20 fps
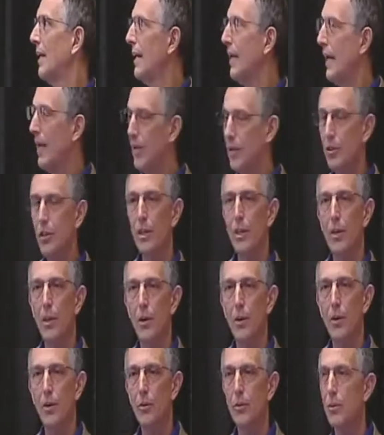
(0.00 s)
energy
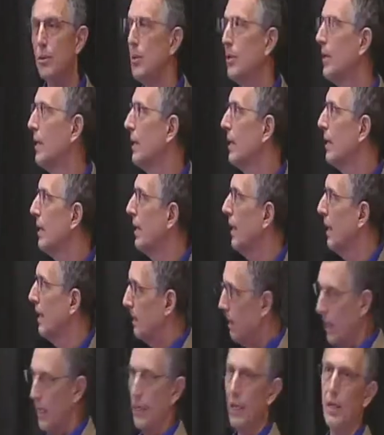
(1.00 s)
codes,
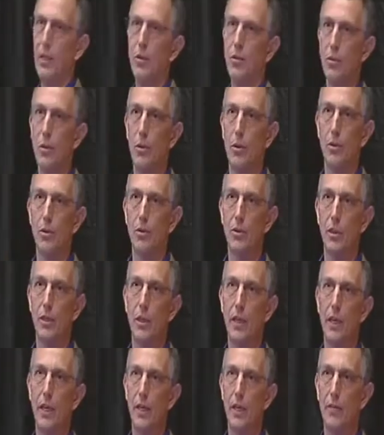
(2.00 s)
and lighting controls,
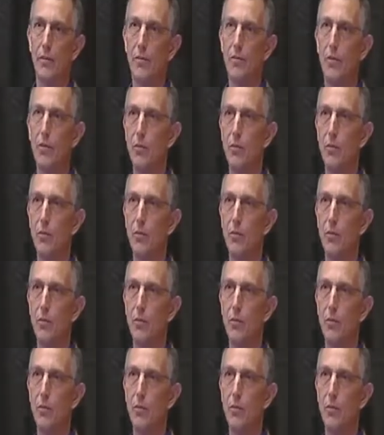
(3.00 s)
and kind of